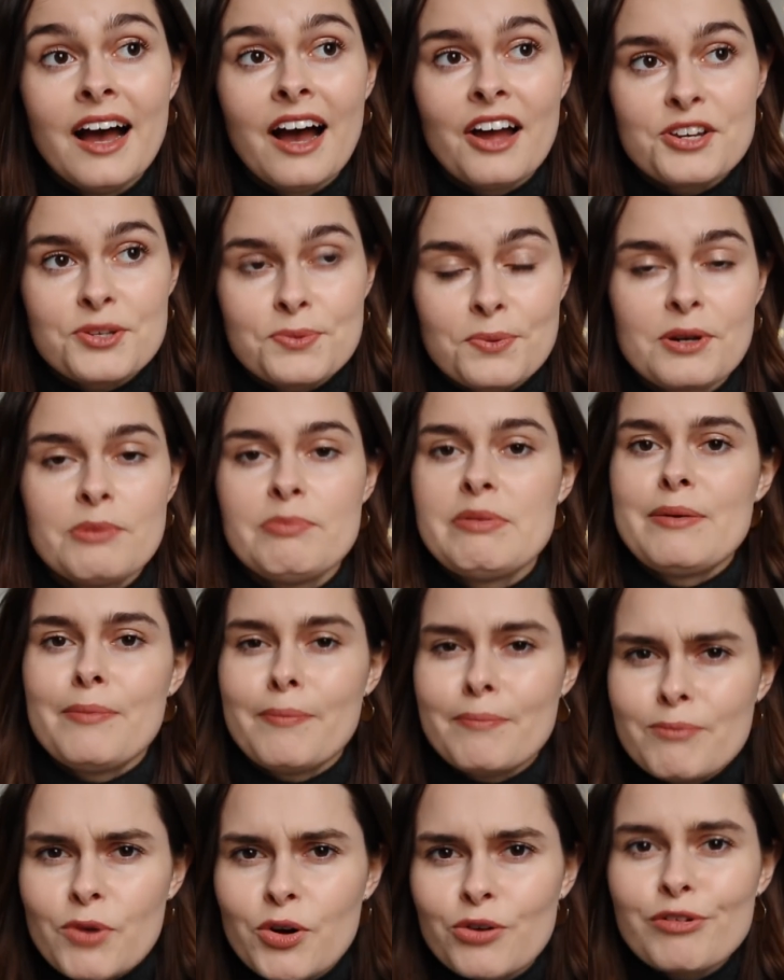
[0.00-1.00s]
I just want to be
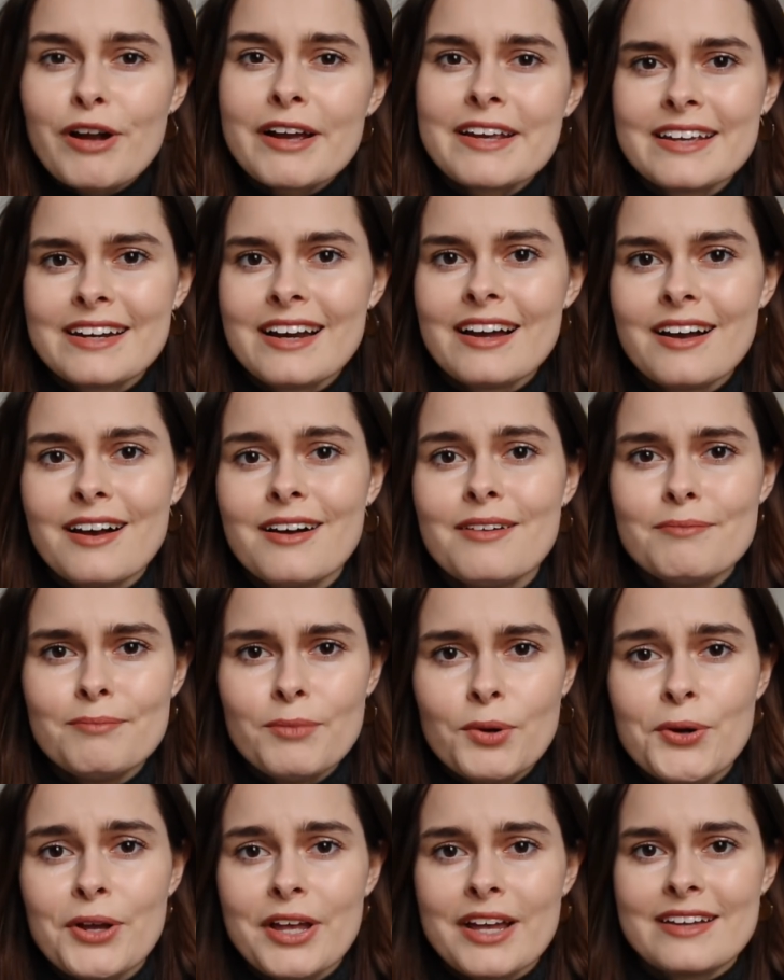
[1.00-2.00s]
more regular,
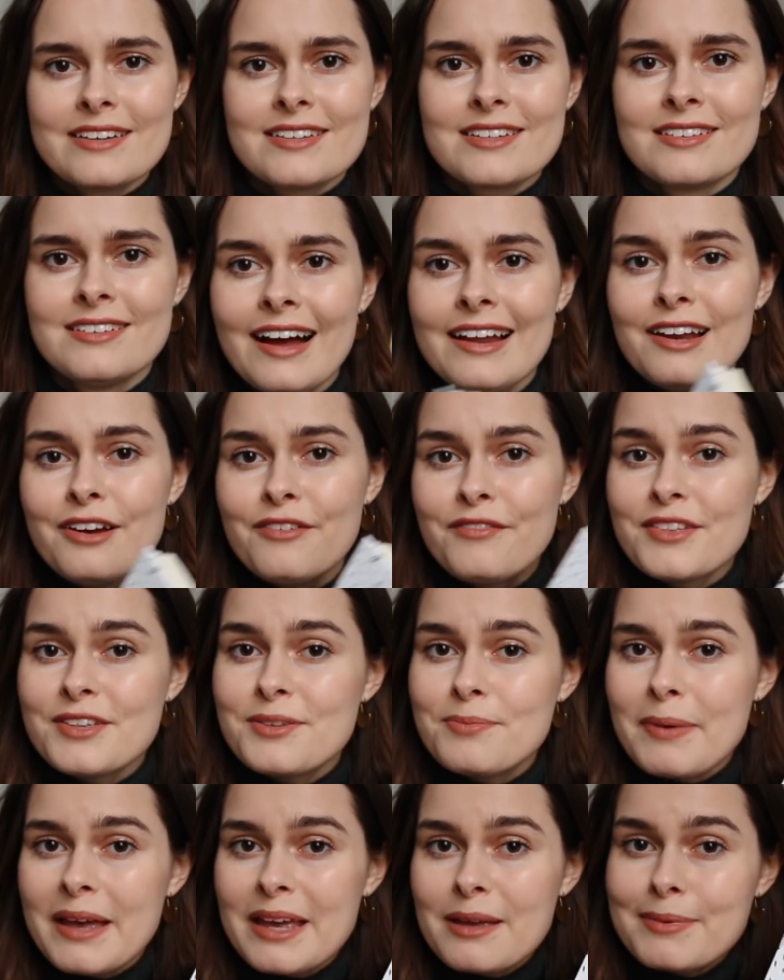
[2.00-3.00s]
more good. I love
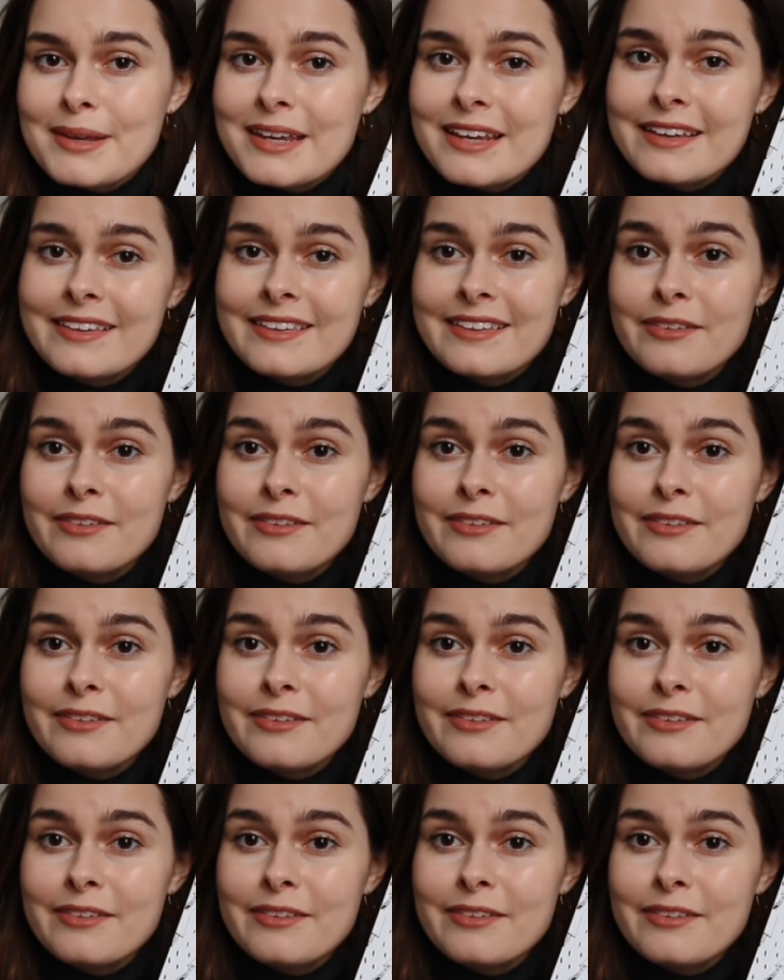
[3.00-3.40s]
this baby.